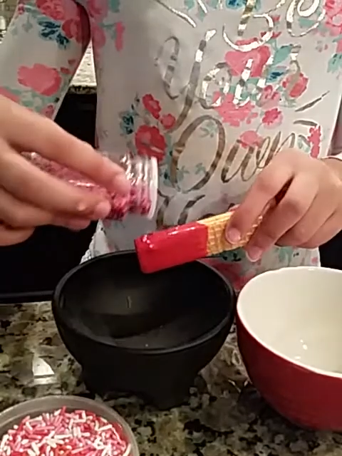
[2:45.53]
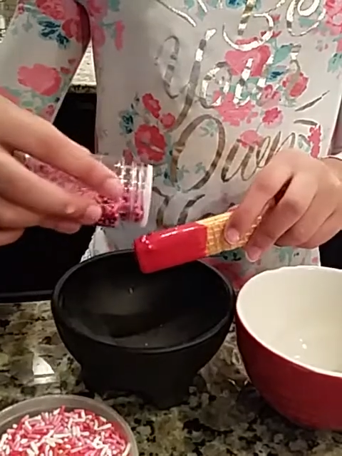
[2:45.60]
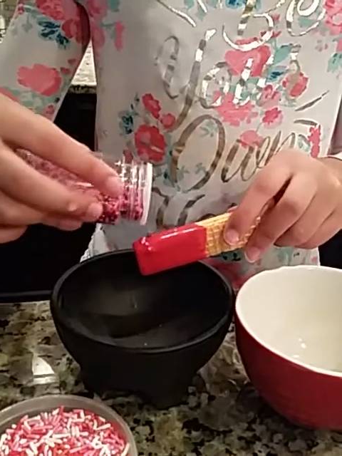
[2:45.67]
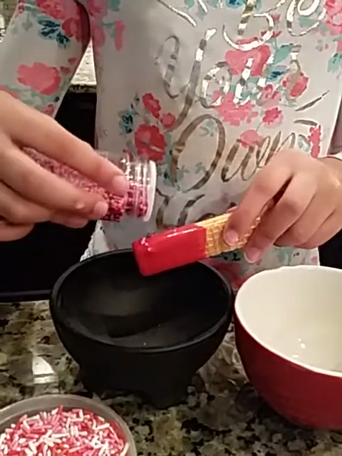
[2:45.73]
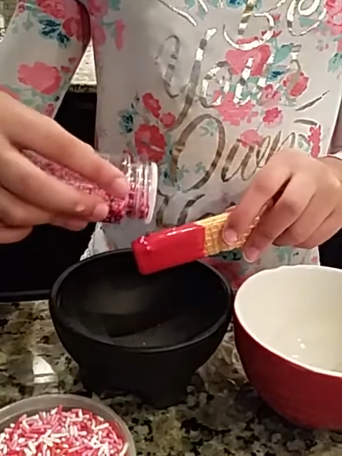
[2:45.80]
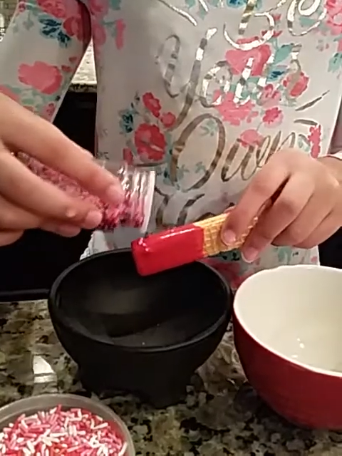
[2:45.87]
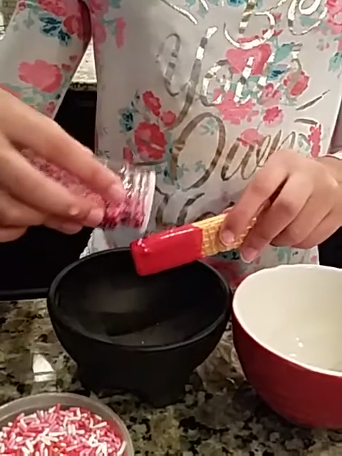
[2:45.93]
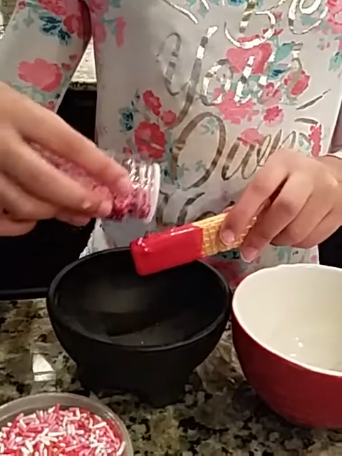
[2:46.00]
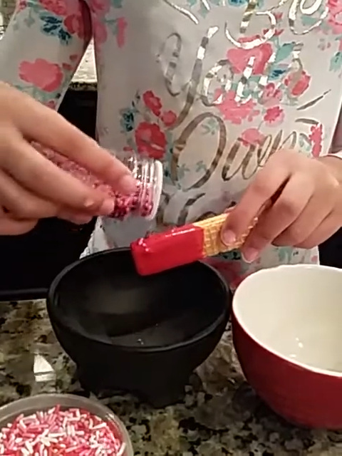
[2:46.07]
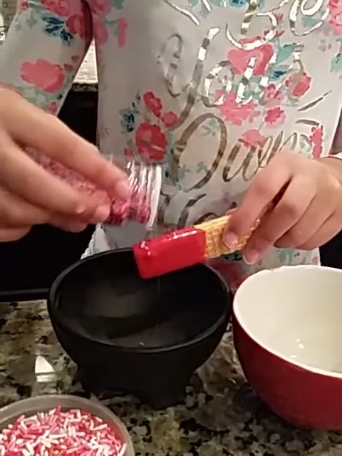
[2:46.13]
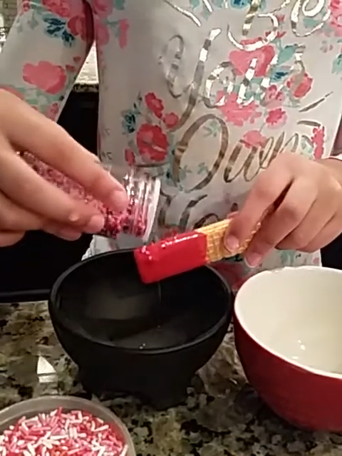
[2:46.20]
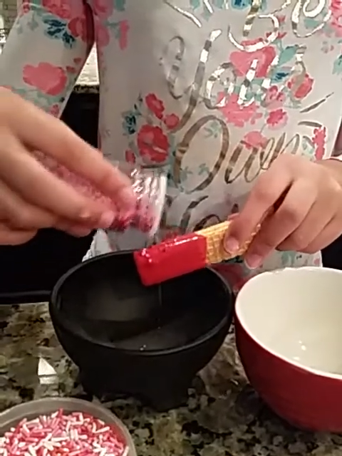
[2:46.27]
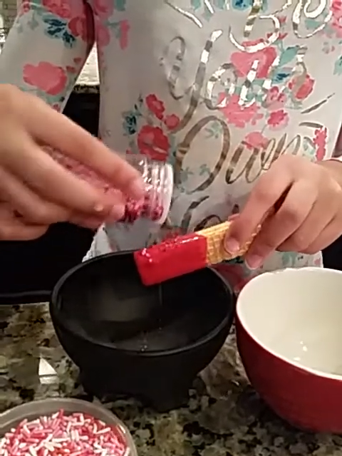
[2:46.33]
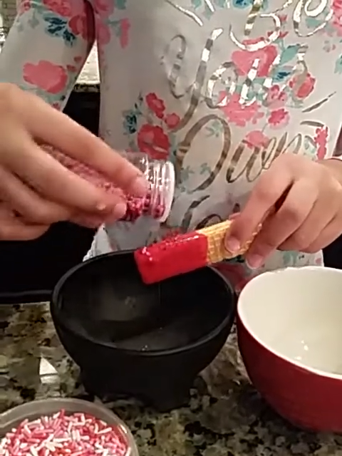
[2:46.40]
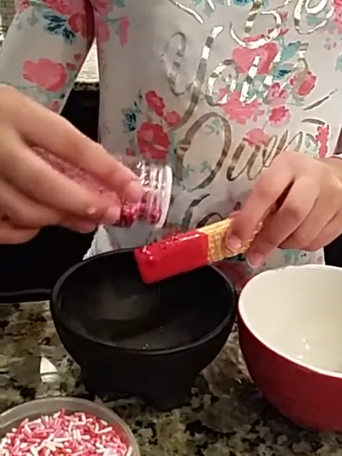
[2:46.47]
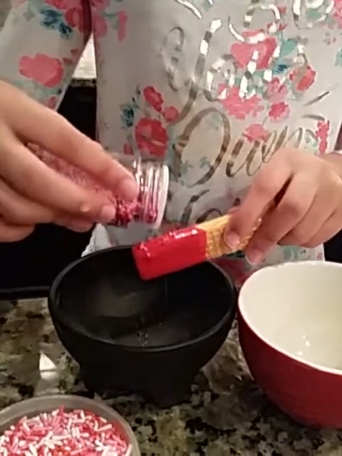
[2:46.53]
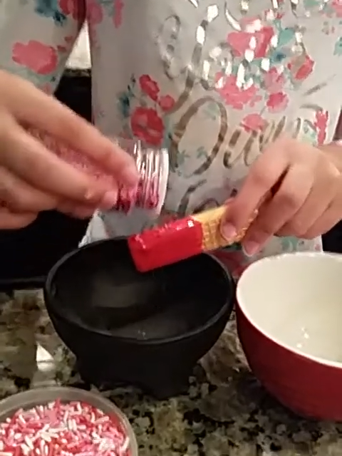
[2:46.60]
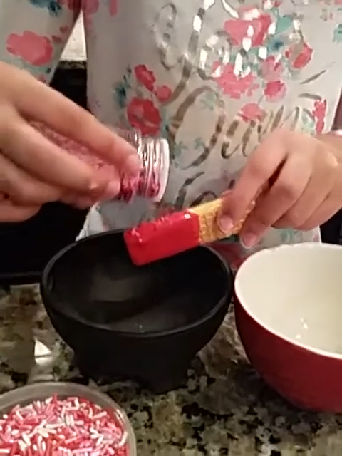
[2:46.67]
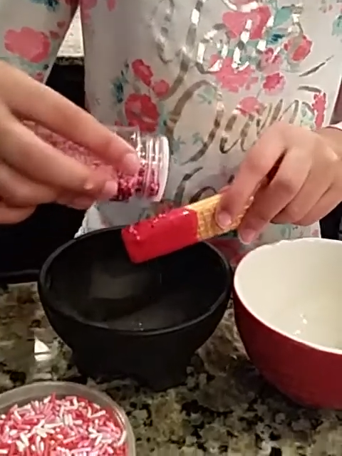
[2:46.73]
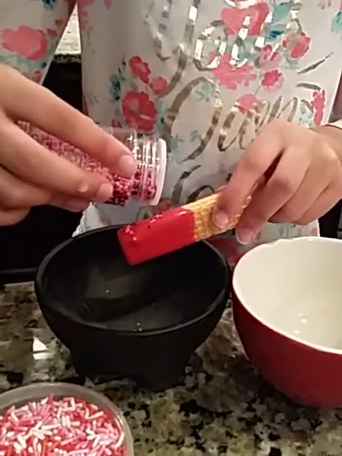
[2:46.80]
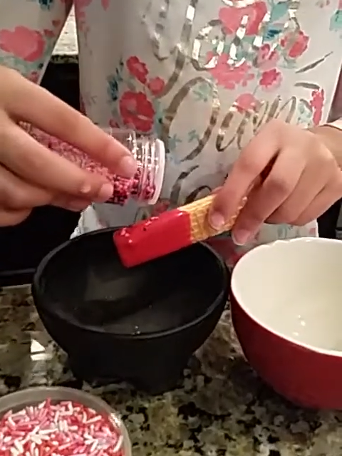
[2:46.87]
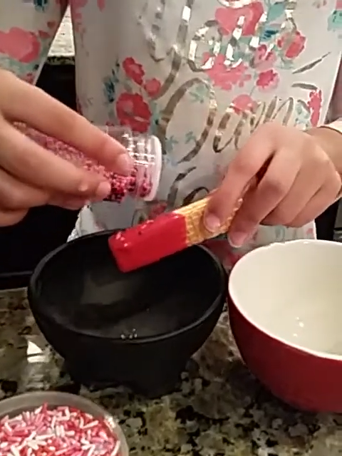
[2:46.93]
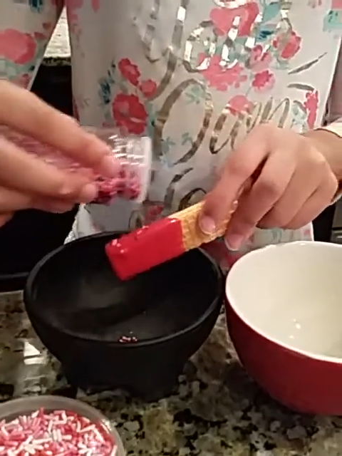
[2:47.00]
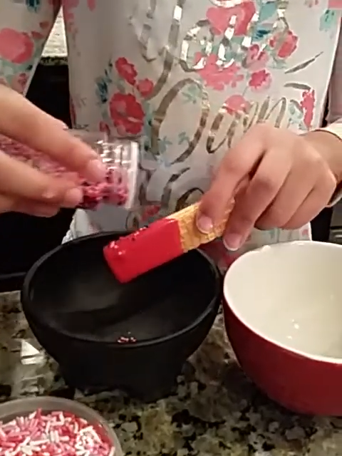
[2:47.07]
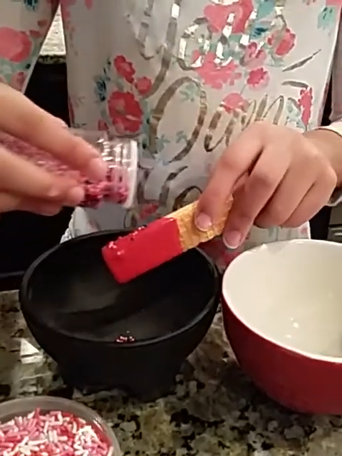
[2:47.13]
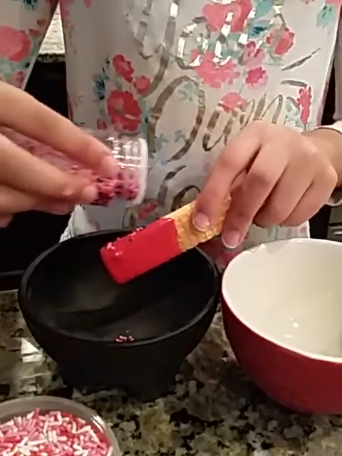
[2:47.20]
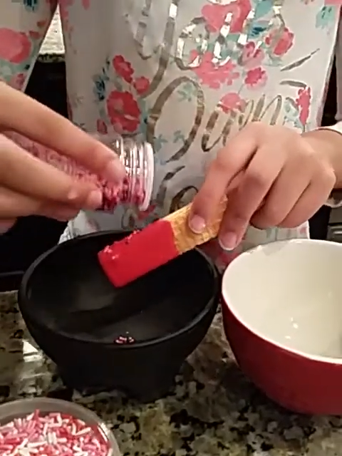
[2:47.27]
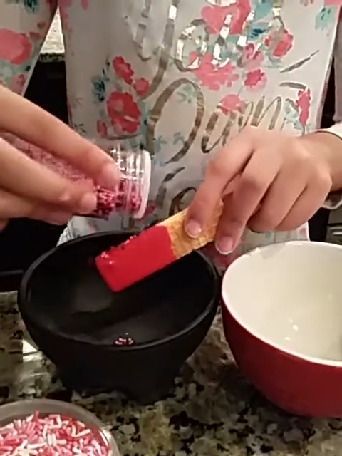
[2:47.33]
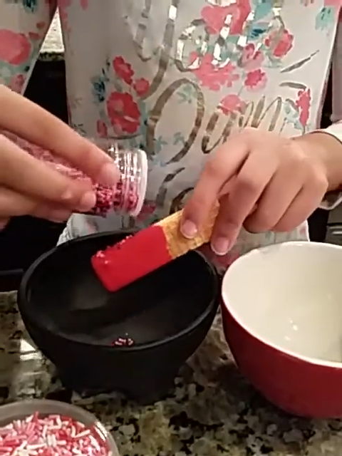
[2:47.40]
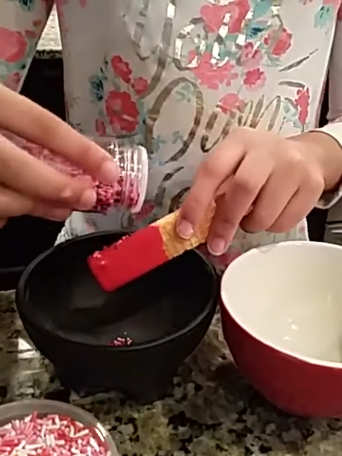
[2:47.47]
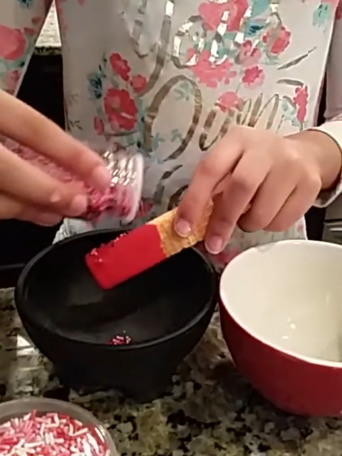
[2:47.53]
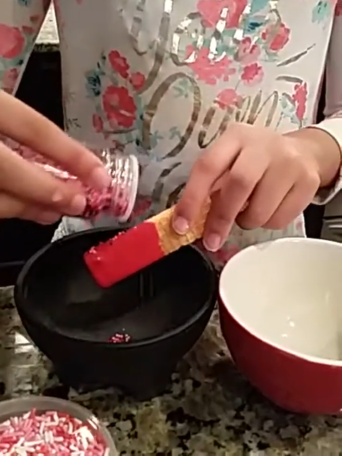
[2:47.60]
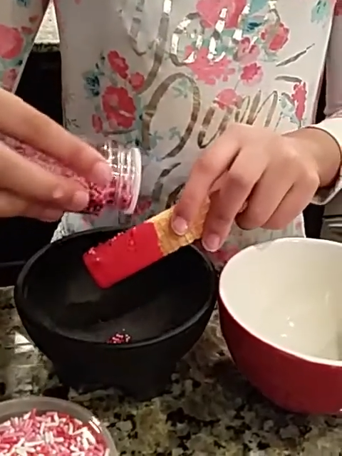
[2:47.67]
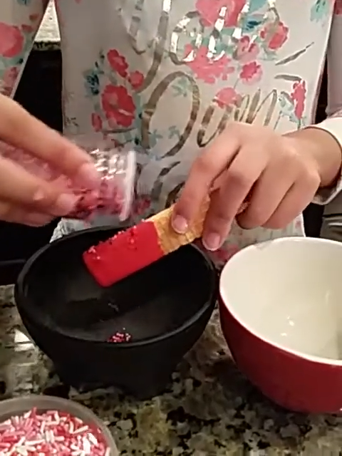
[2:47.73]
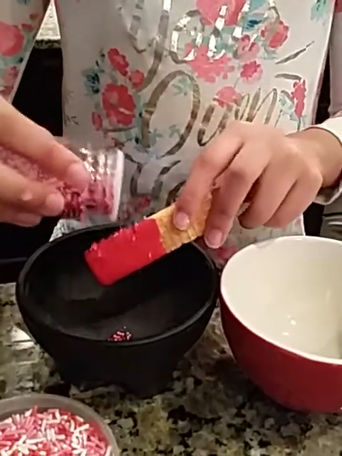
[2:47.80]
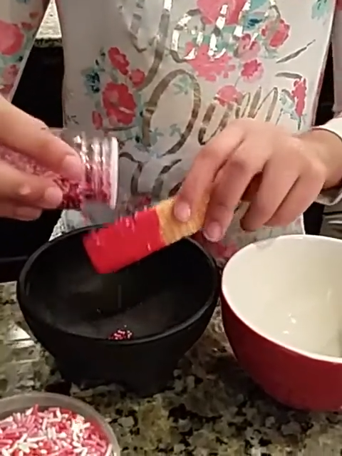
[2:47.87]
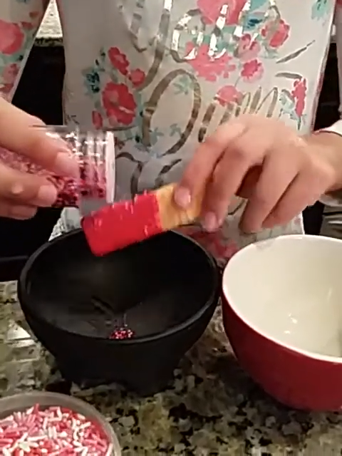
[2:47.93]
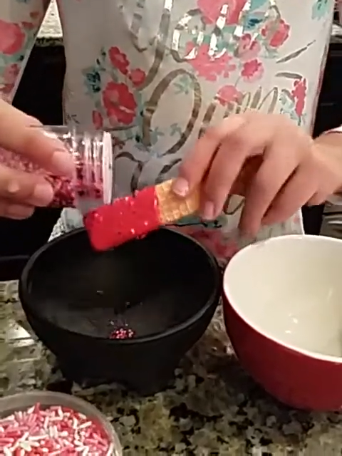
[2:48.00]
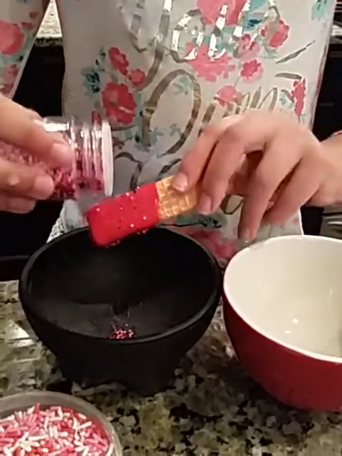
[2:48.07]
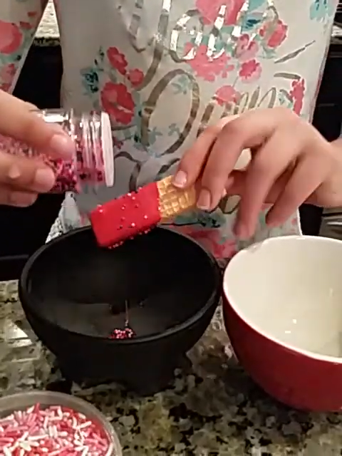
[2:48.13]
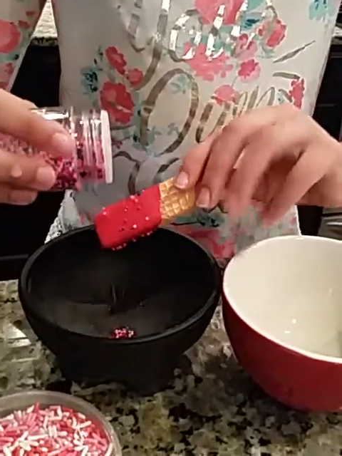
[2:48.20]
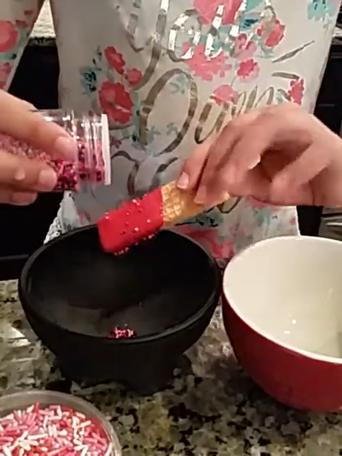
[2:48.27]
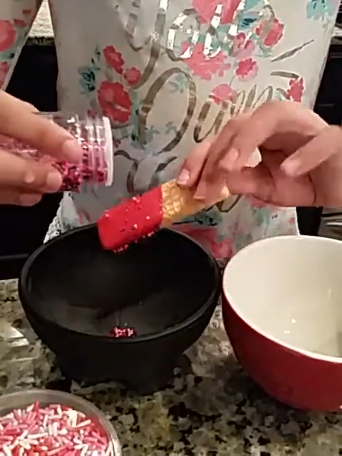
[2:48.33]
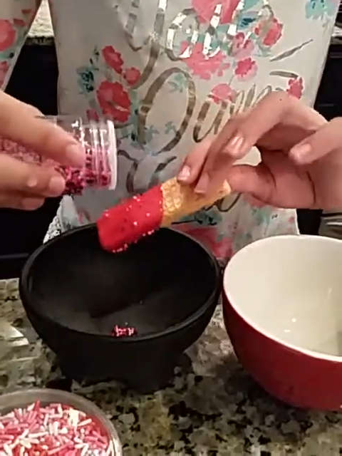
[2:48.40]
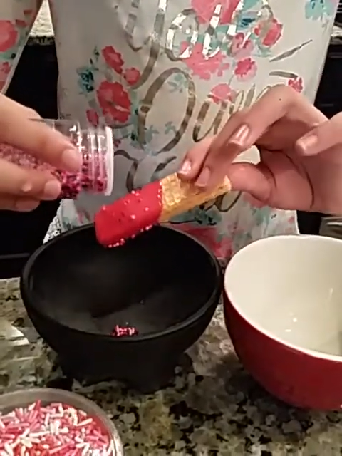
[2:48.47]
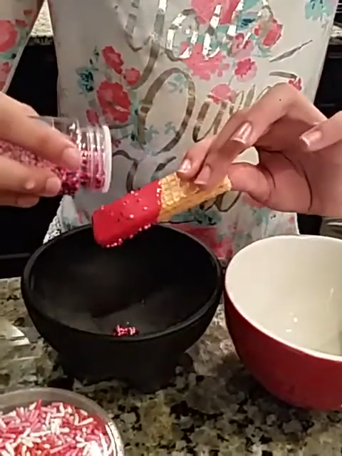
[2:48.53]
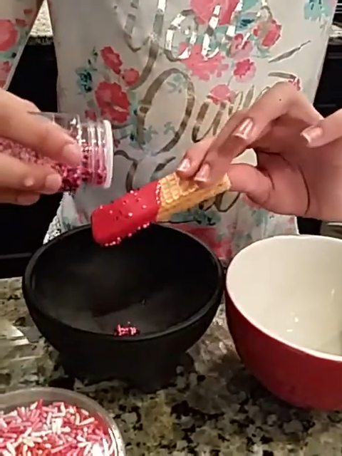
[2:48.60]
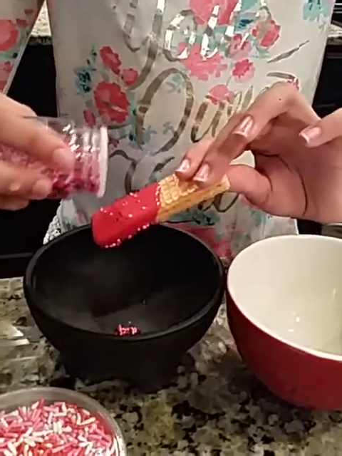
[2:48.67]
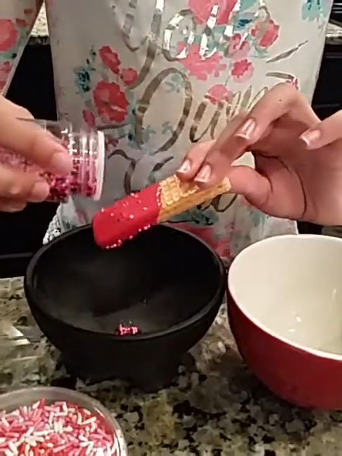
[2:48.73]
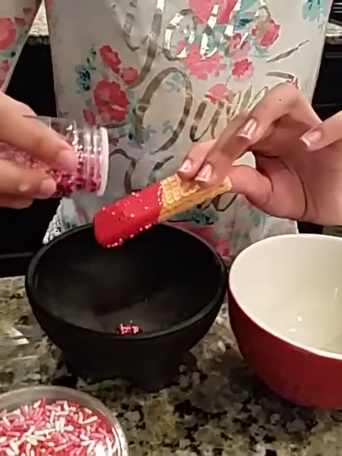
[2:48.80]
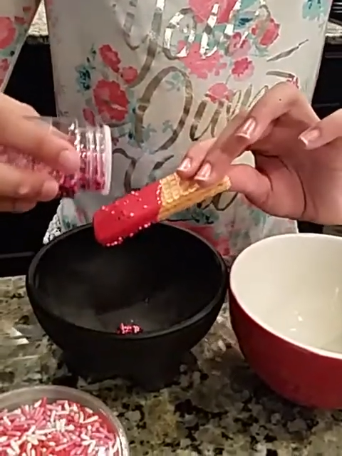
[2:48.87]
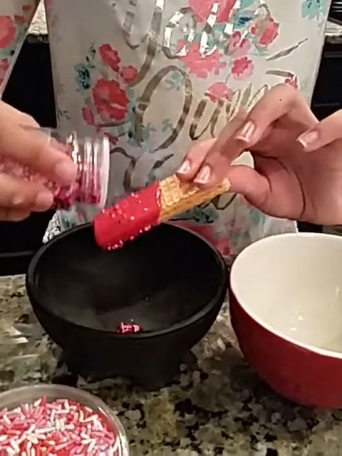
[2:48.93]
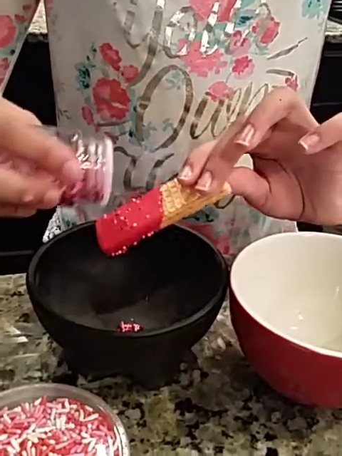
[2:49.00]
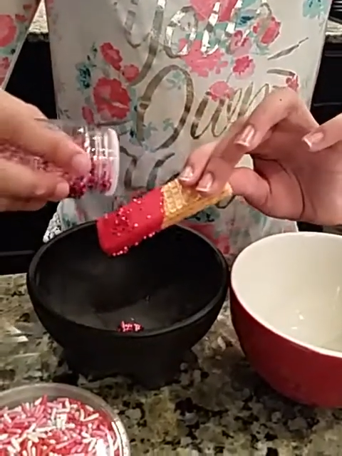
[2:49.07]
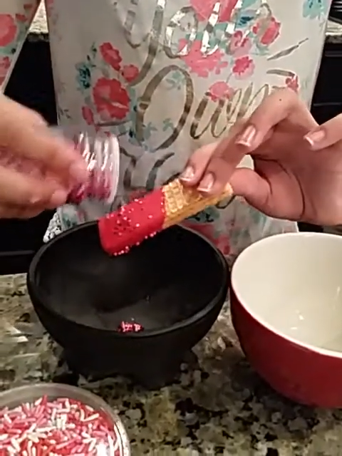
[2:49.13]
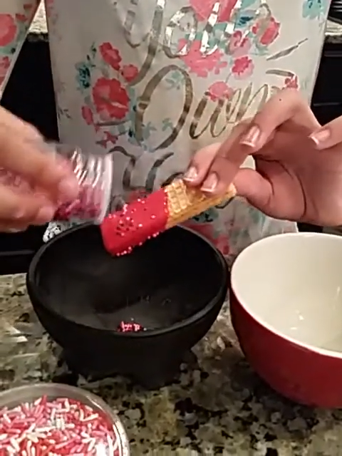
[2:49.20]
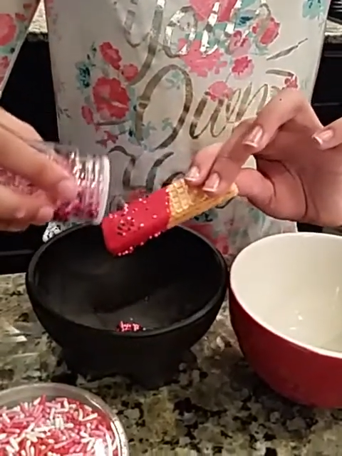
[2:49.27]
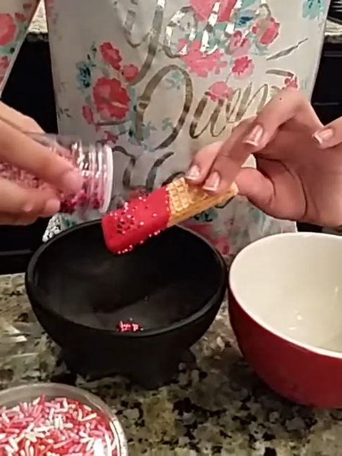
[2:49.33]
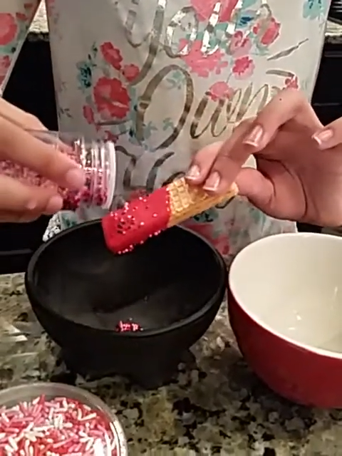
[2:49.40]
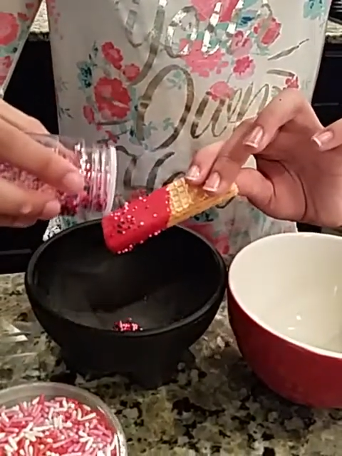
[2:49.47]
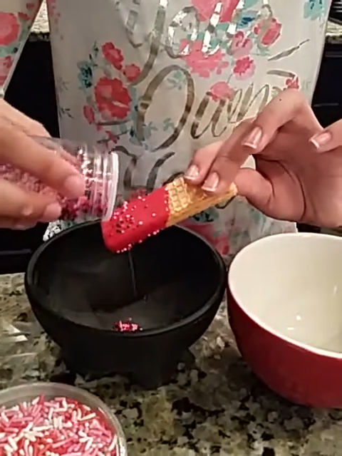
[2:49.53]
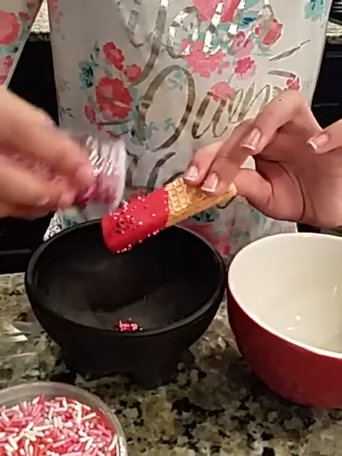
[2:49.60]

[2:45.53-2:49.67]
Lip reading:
(no speaker visible)